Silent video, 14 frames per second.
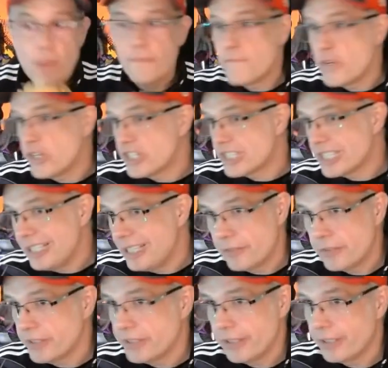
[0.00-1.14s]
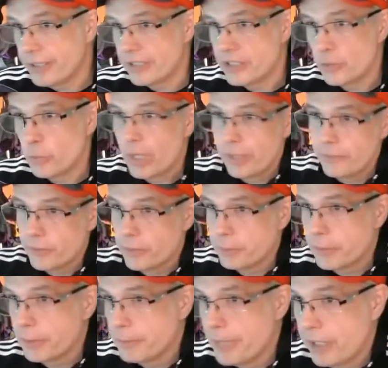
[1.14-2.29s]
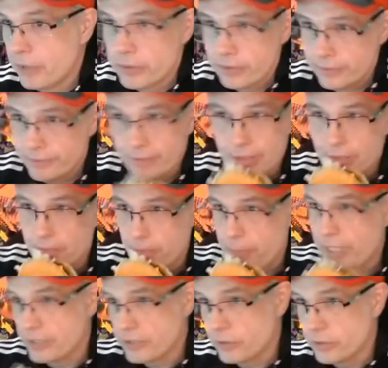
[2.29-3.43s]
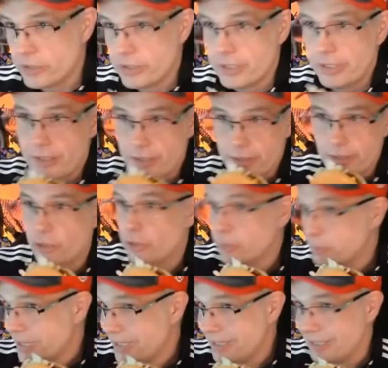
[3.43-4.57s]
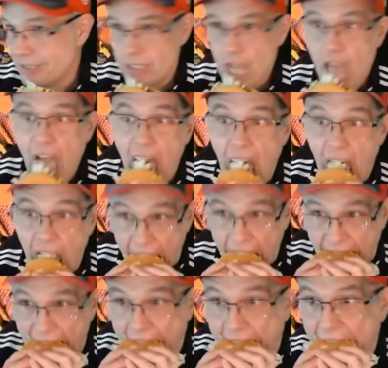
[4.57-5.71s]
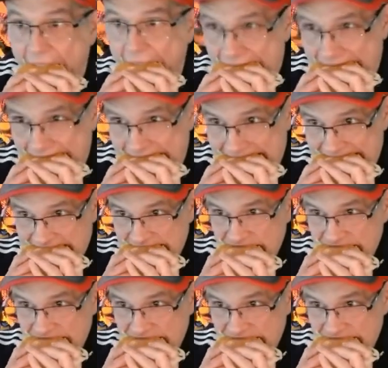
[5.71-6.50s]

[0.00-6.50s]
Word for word: you just eat everything that you like from your mouth. It makes good sense. Good business. Uh, anyway,